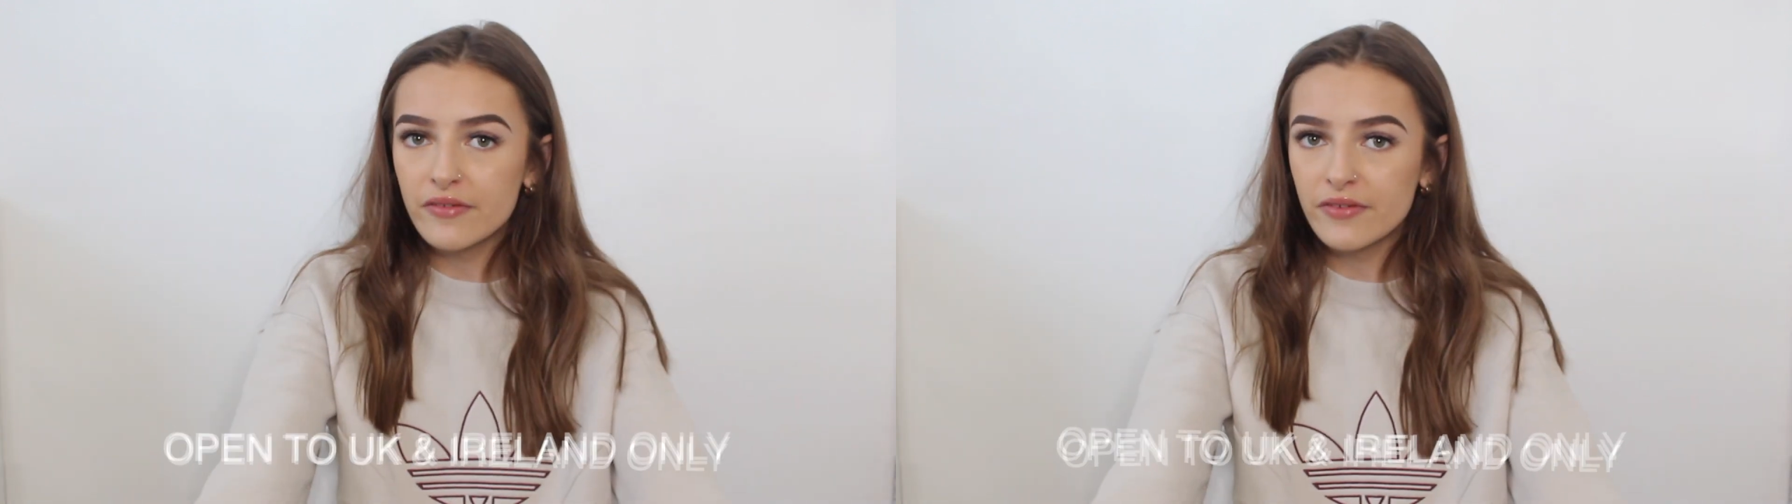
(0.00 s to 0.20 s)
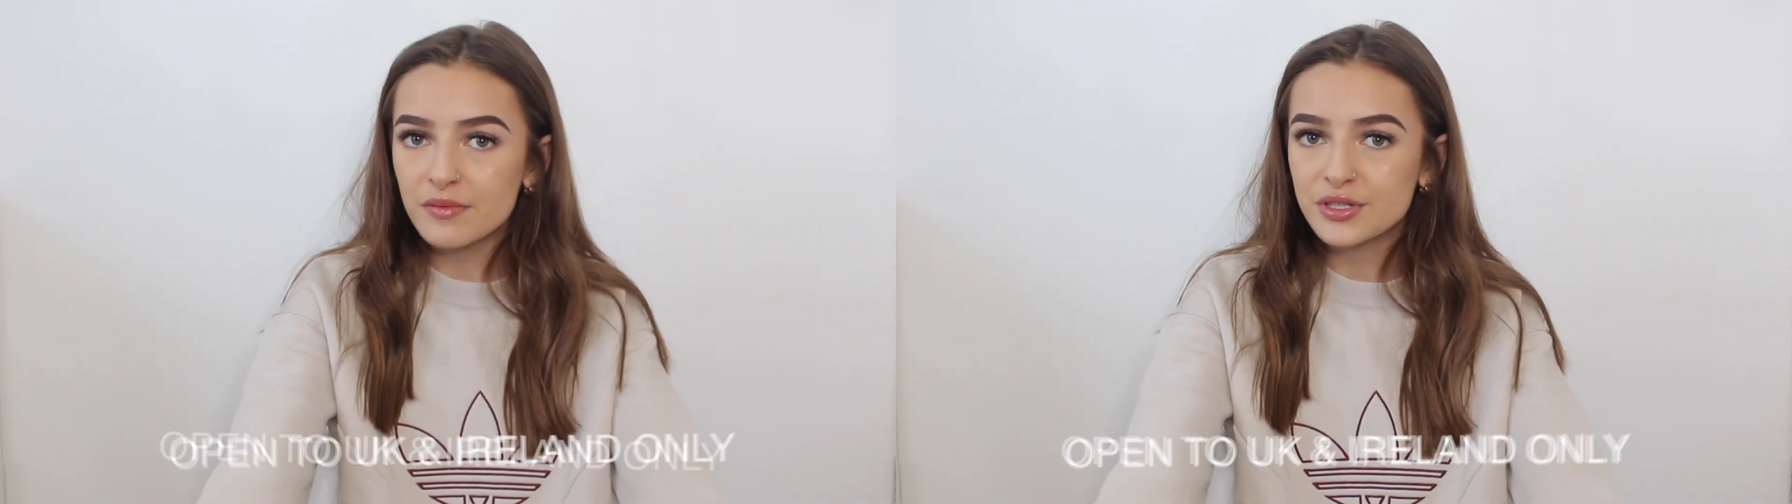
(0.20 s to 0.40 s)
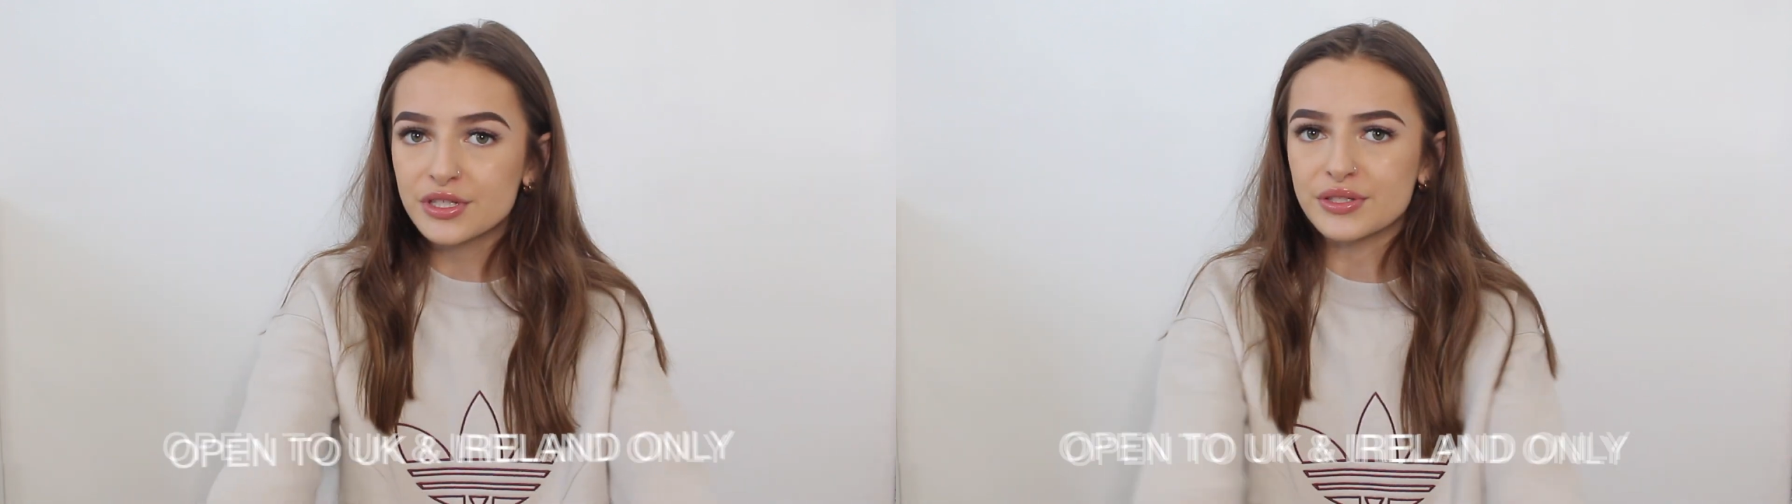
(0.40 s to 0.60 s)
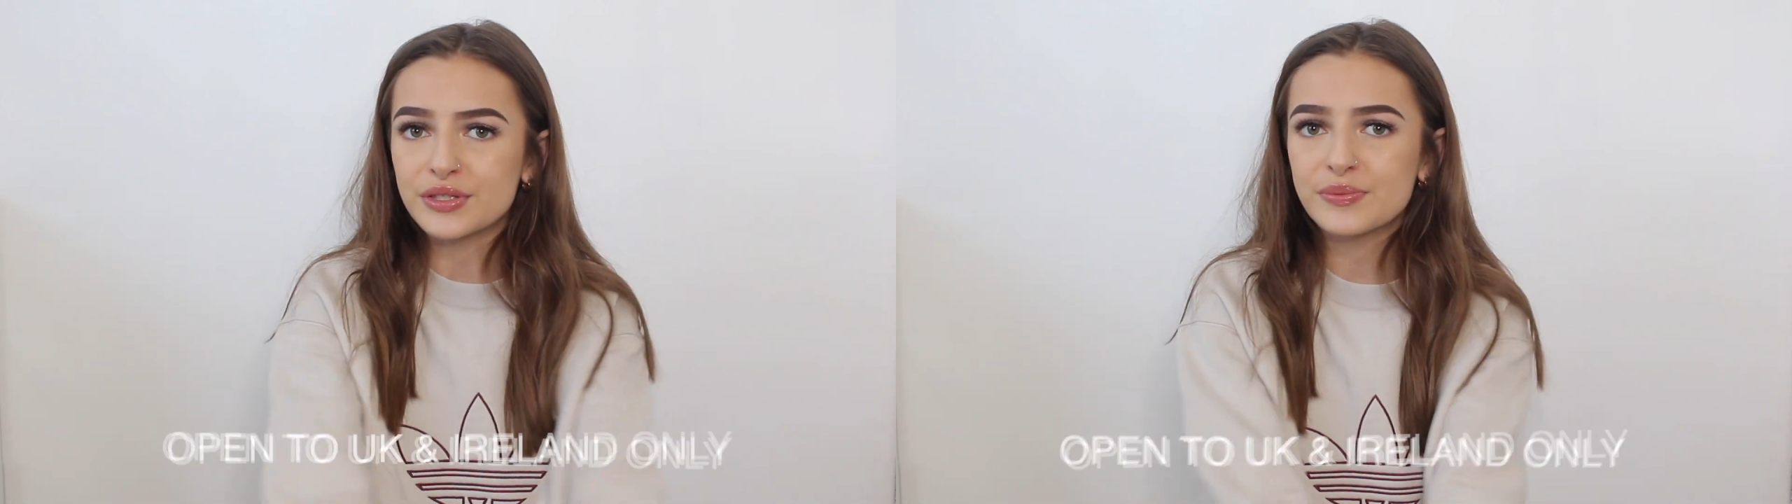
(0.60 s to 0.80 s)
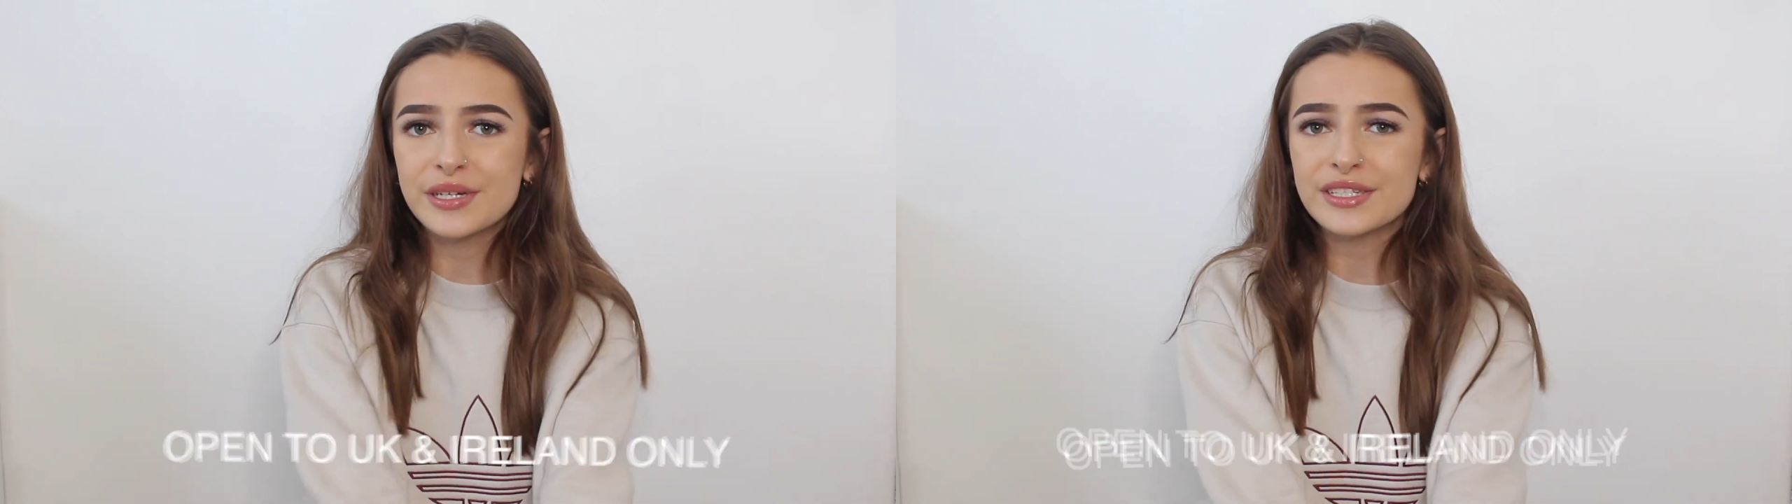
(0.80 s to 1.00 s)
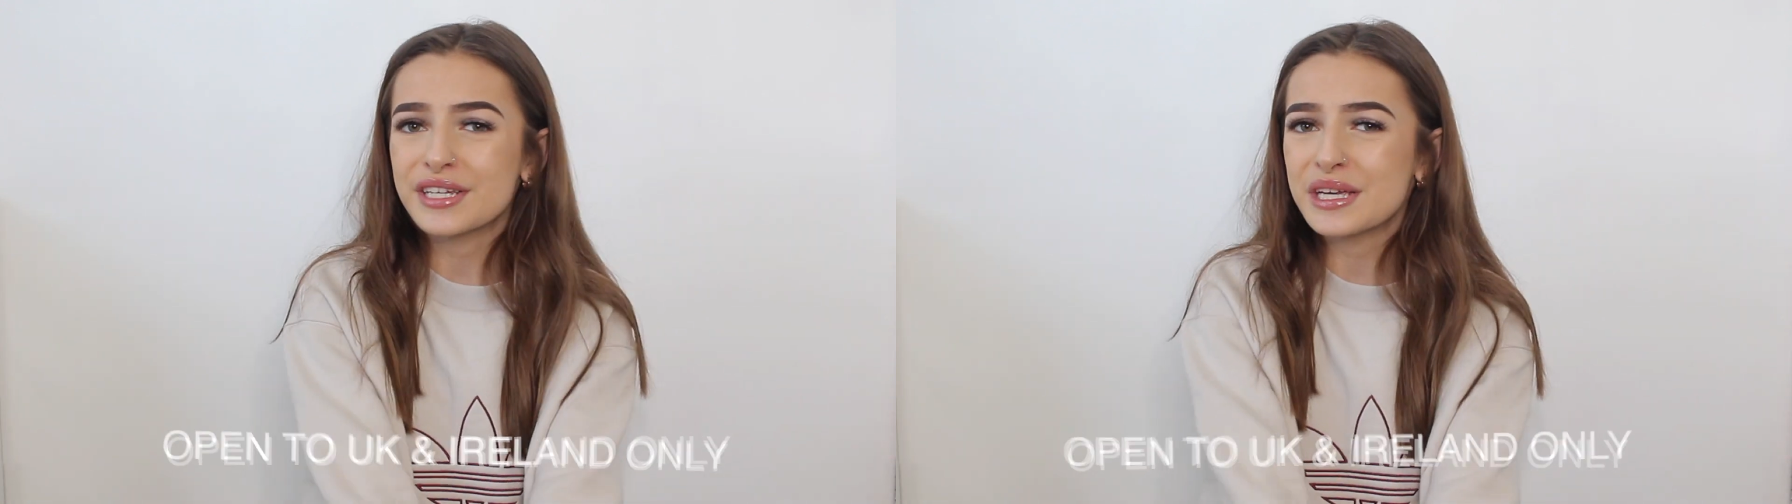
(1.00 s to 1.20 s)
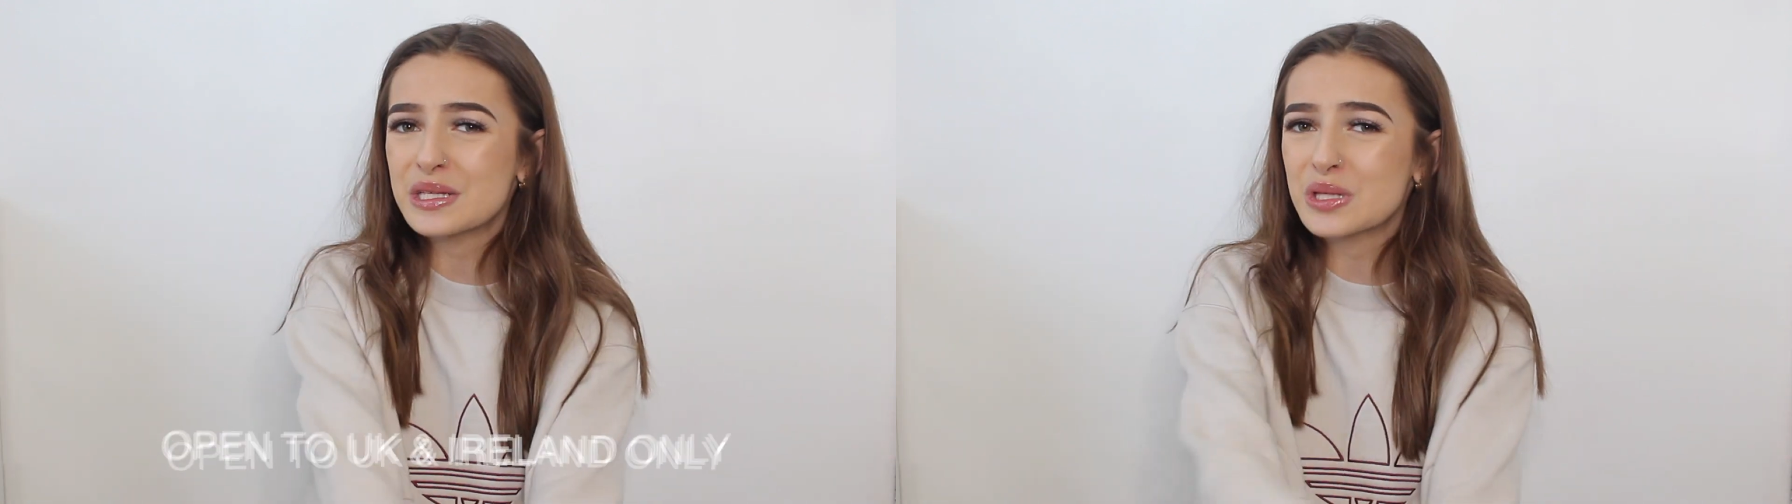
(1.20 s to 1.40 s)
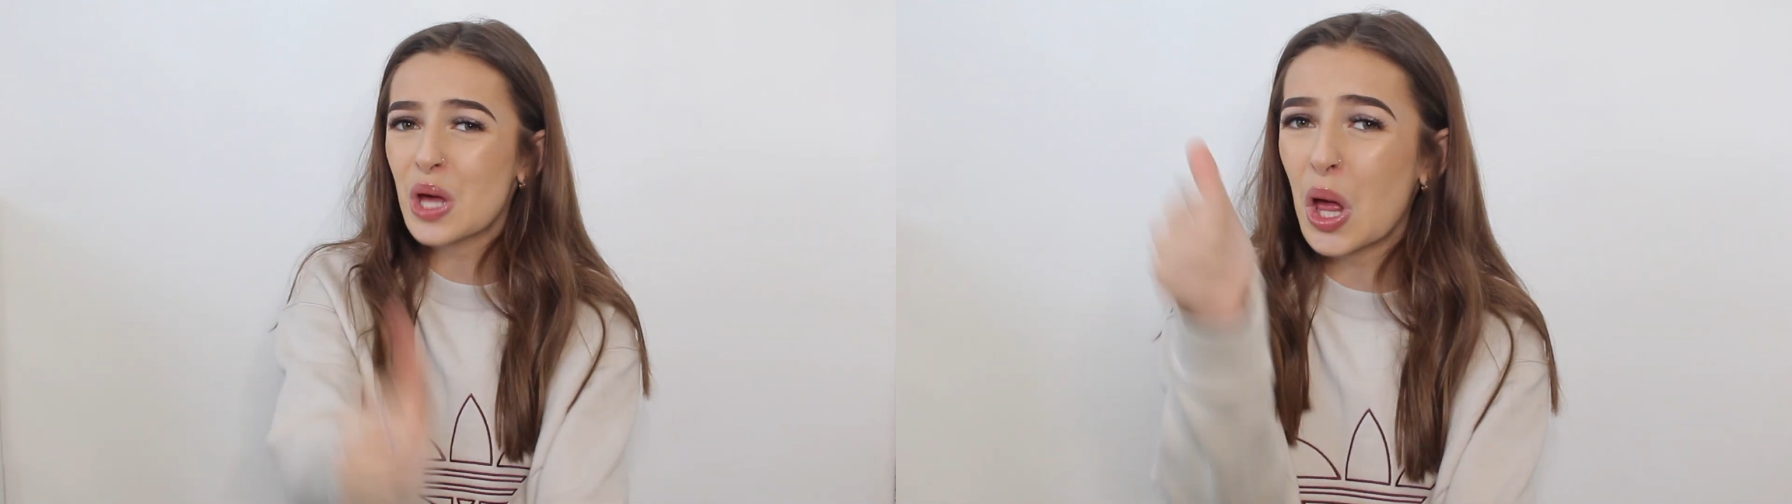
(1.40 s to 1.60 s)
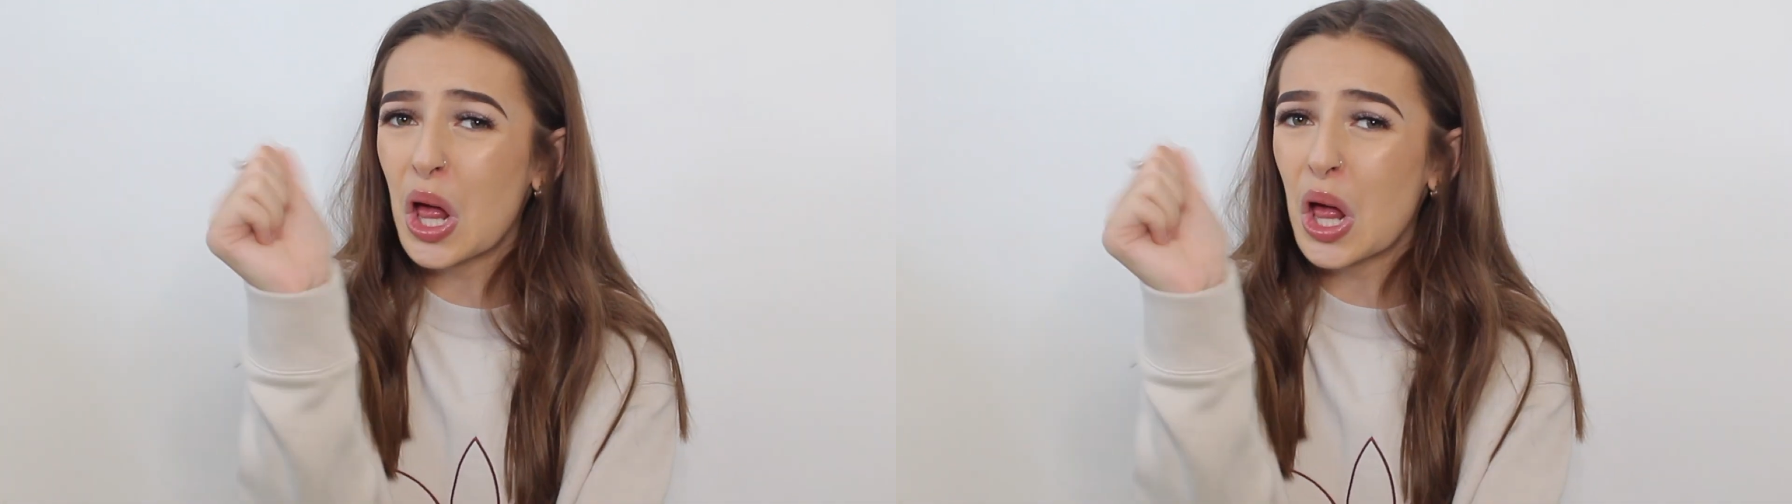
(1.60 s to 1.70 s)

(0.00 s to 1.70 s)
gift vouchers, which is